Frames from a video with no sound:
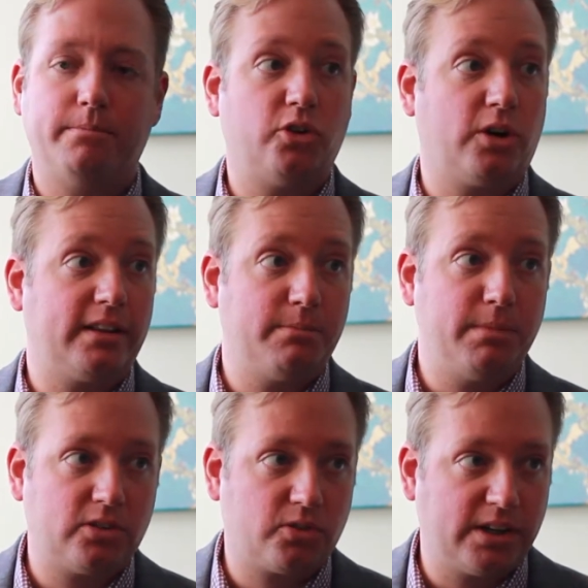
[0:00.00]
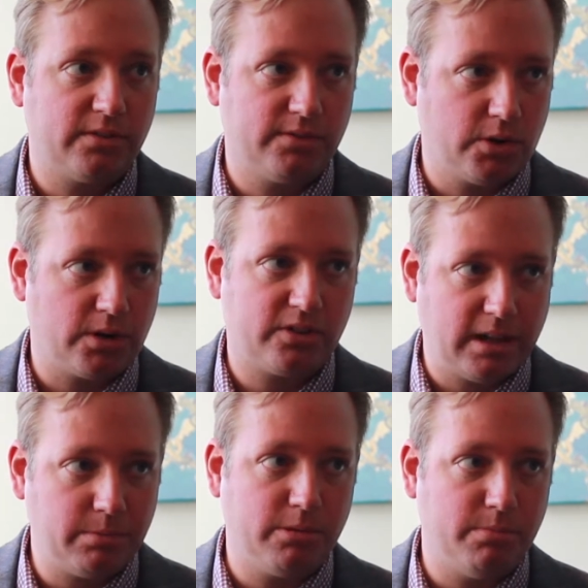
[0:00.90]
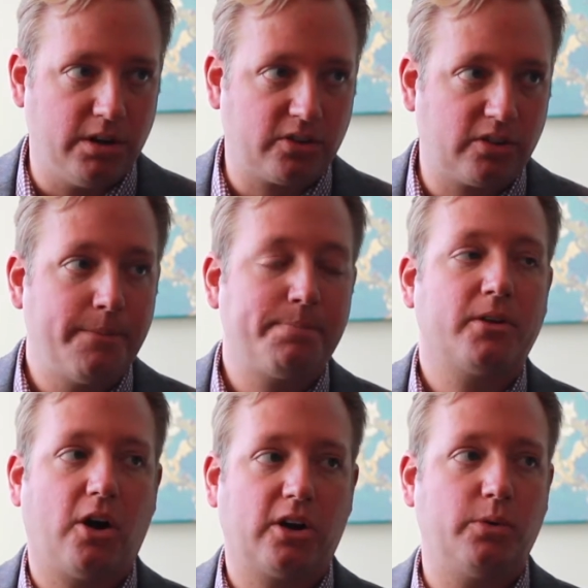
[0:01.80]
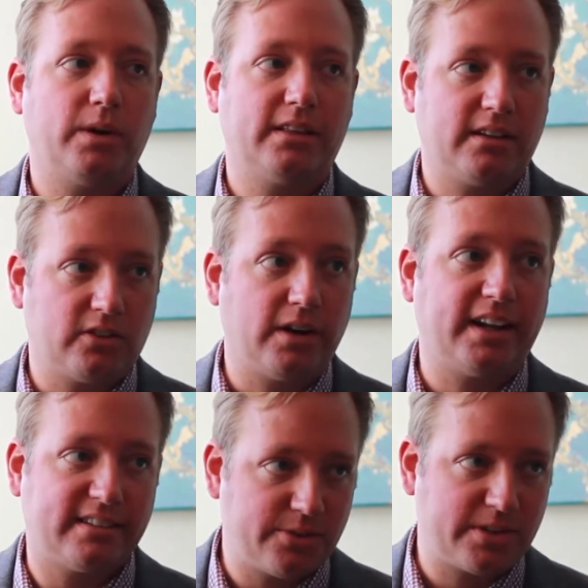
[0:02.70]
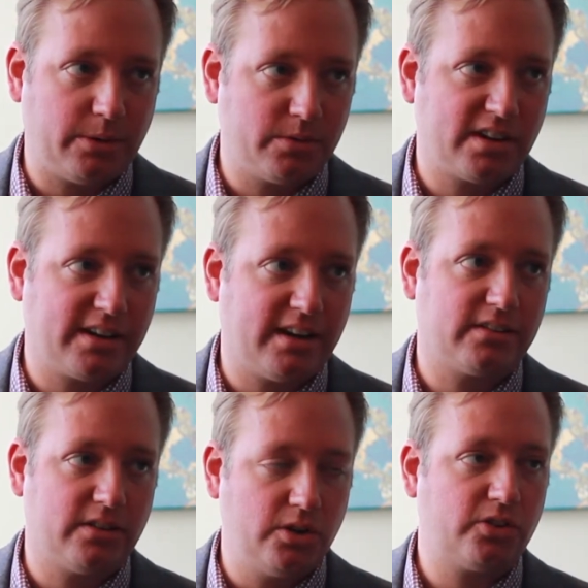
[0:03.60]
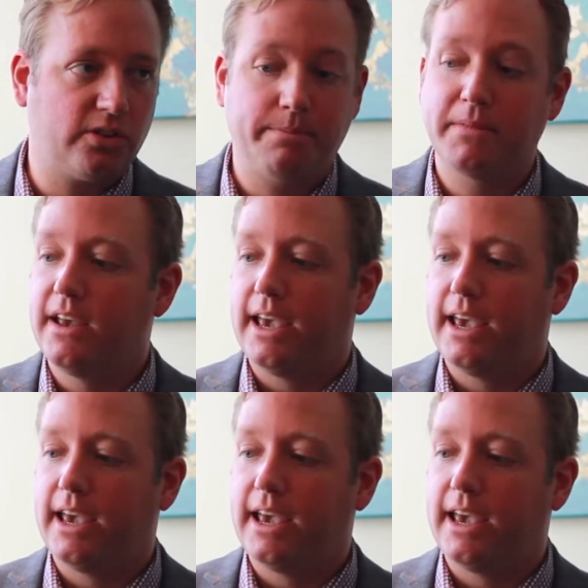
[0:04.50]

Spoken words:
during the administration of George W. Bush, arguing that Don't Ask, Don't Tell was unconstitutional.